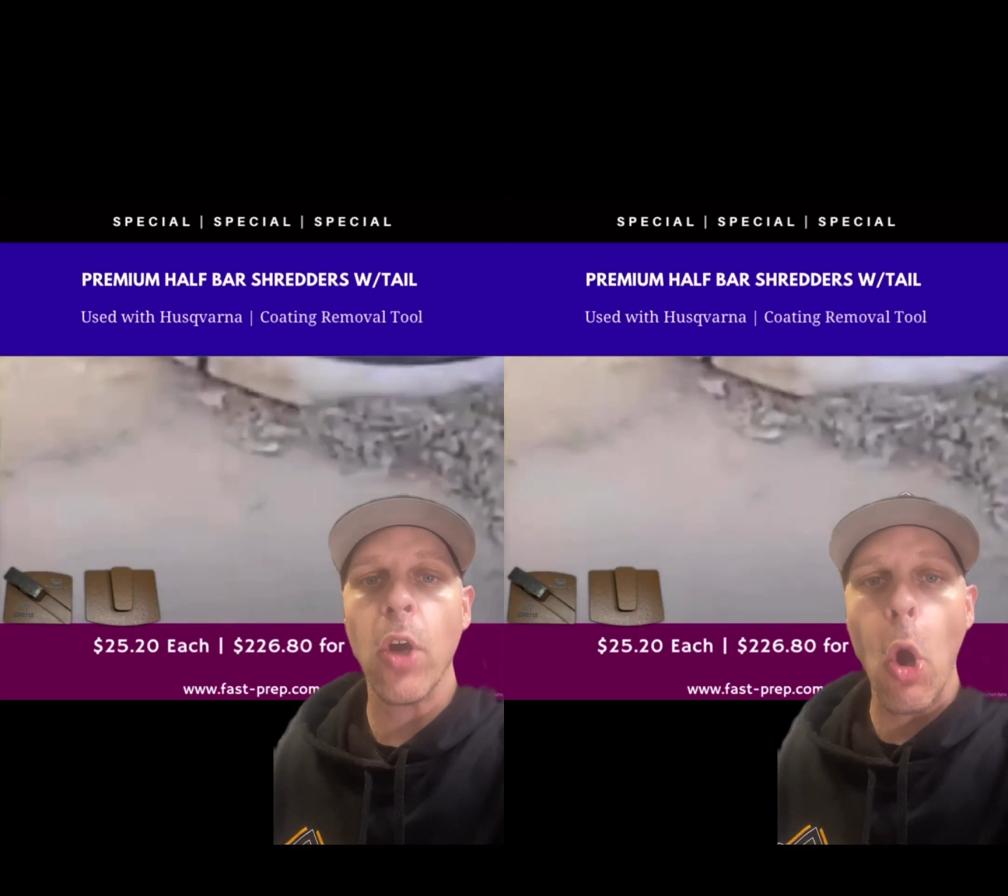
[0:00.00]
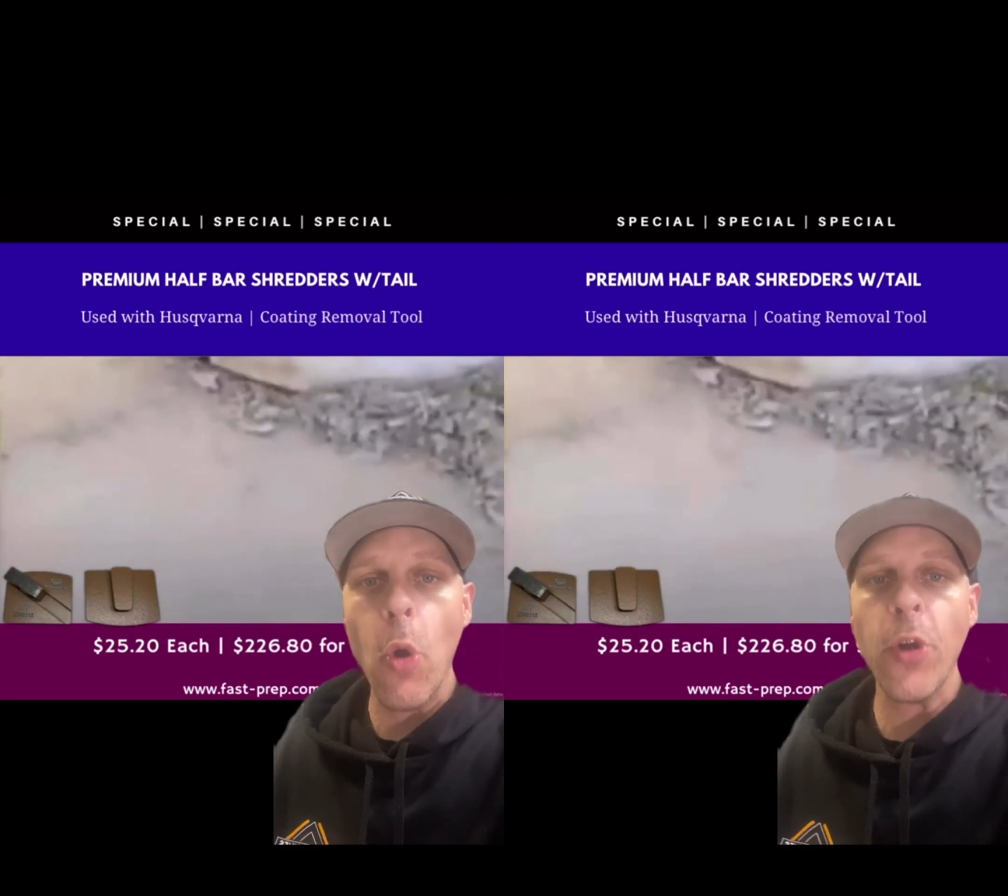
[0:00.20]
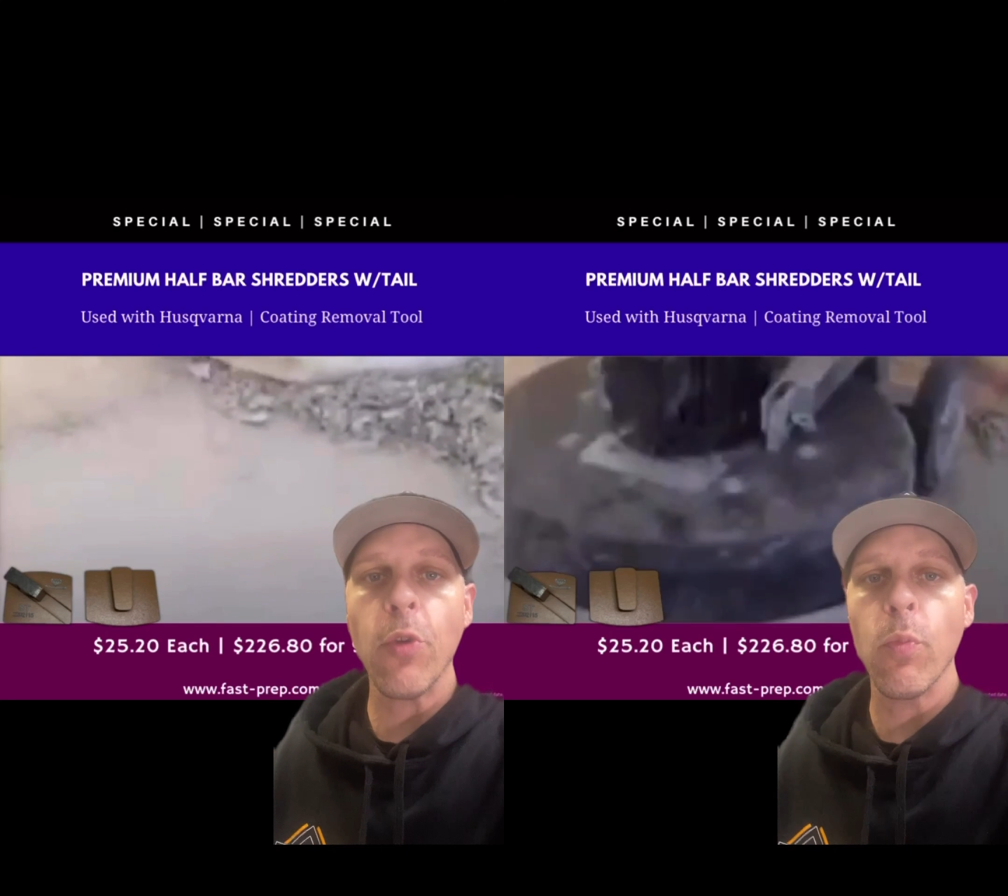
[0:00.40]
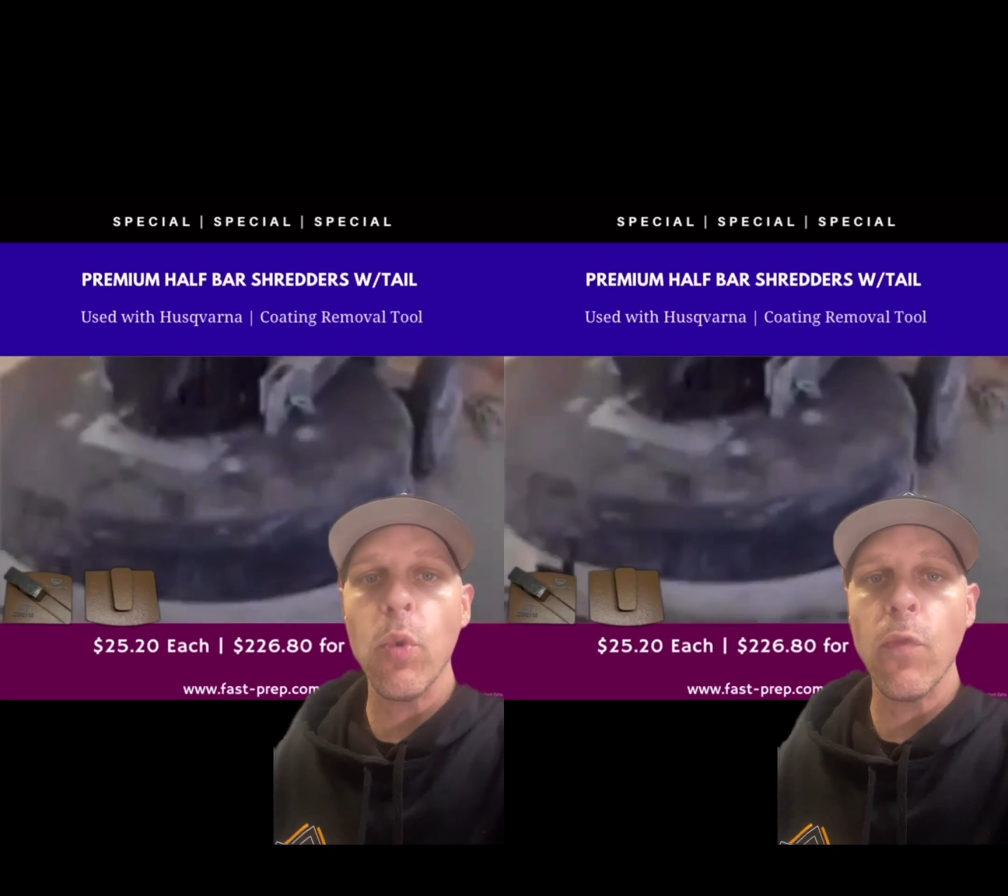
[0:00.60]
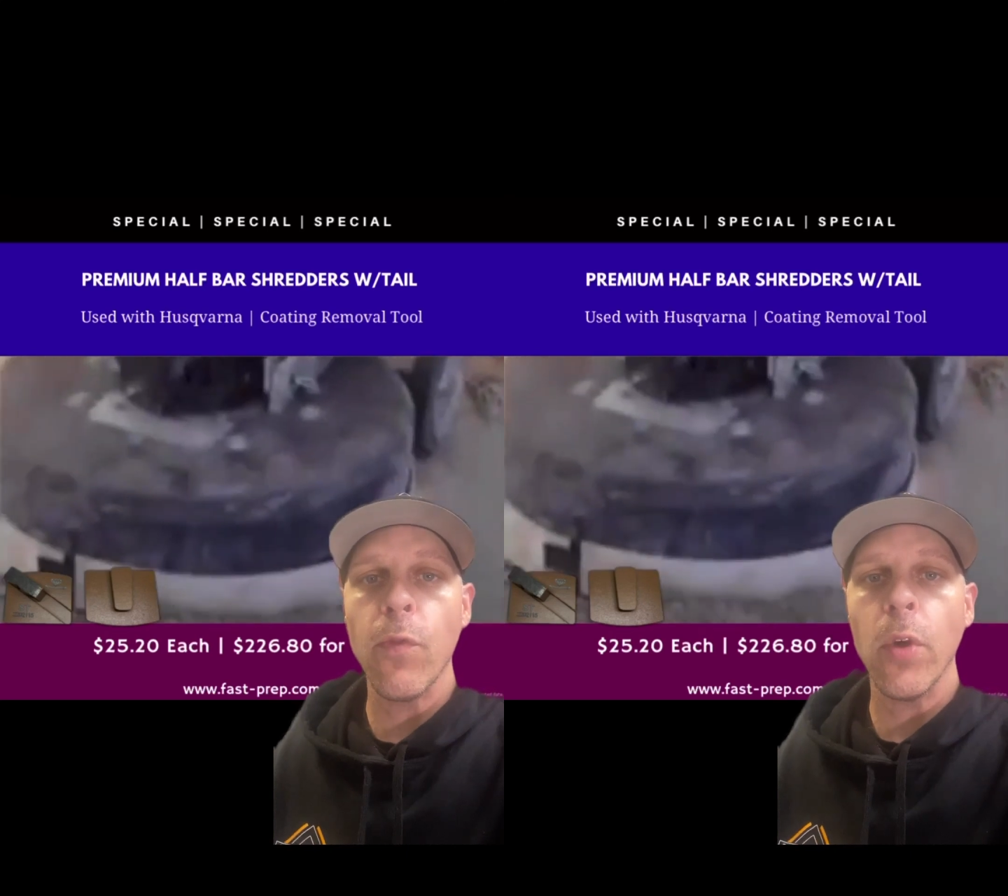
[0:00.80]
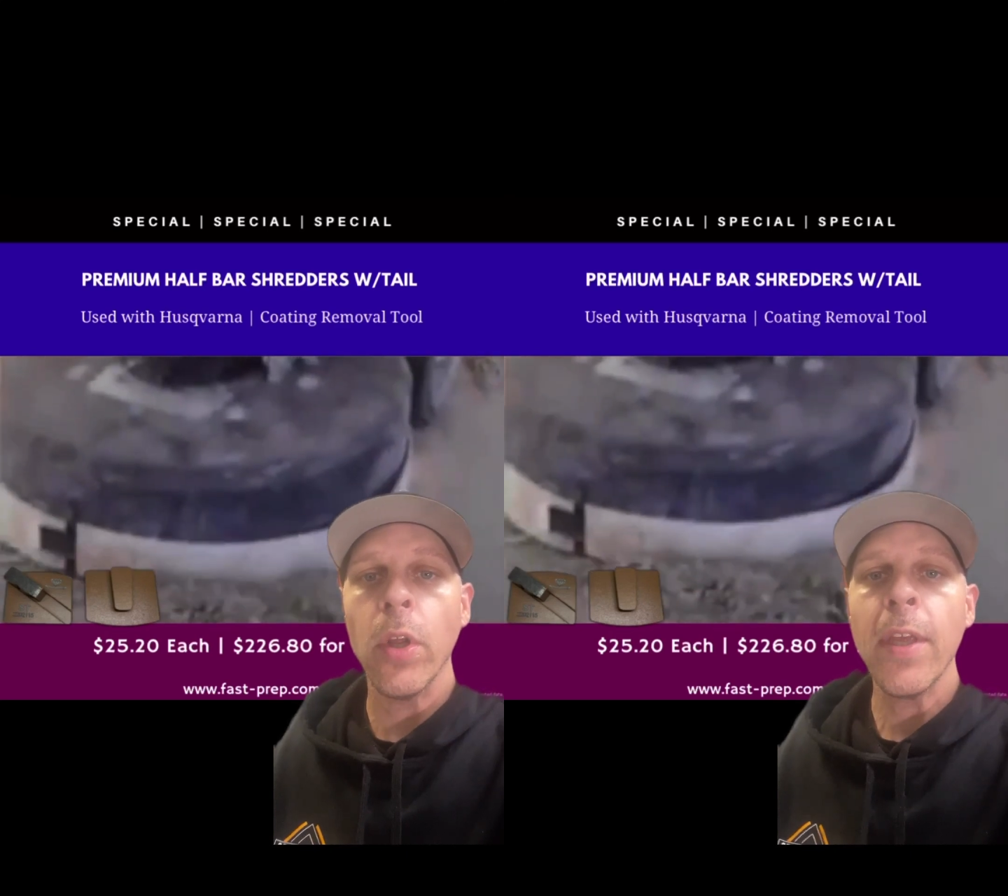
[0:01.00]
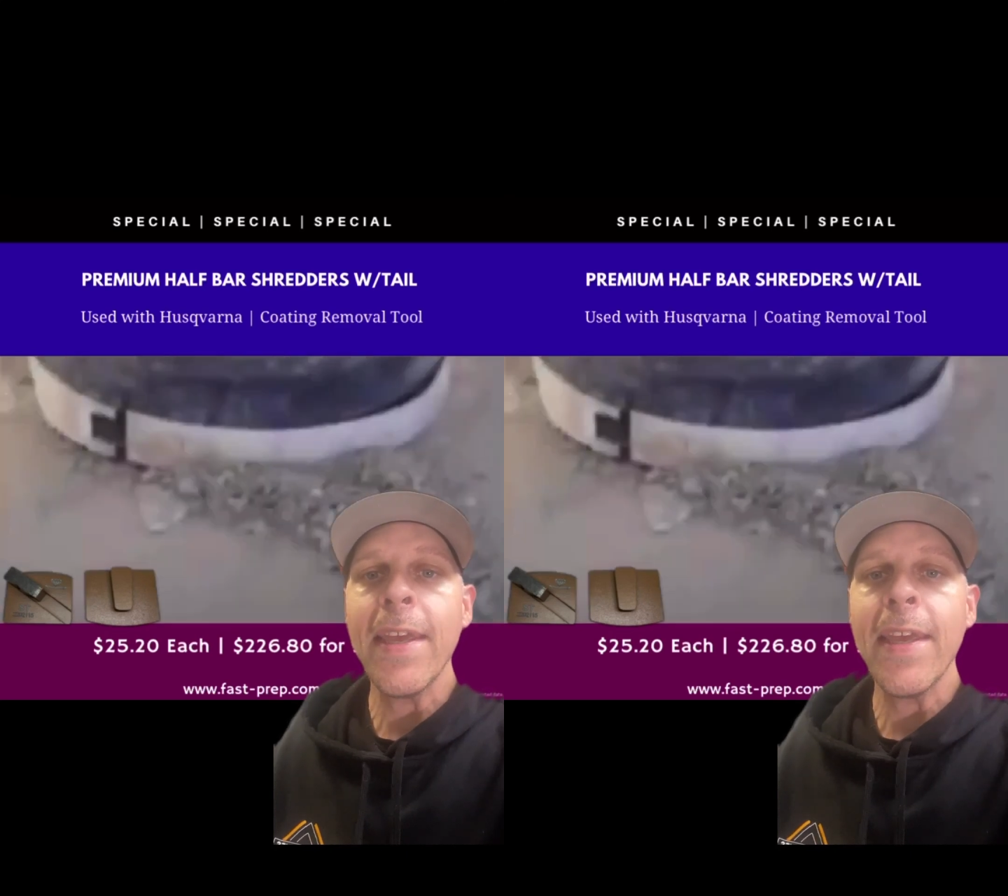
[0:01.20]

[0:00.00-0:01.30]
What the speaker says: coating removal.